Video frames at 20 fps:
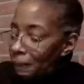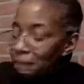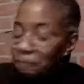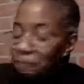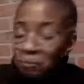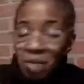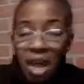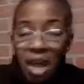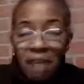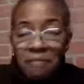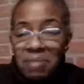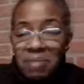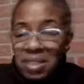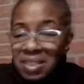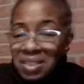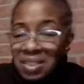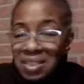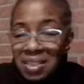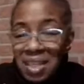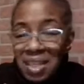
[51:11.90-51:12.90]
I've been
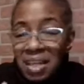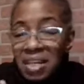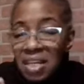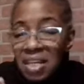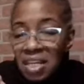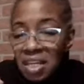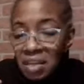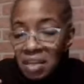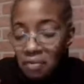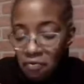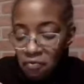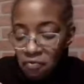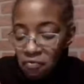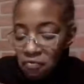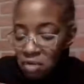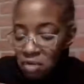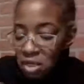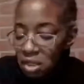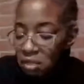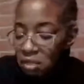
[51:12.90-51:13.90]
studying it
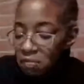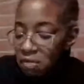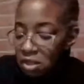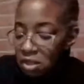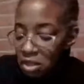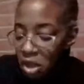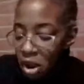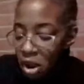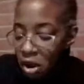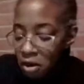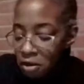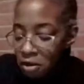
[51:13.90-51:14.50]
really, really hard.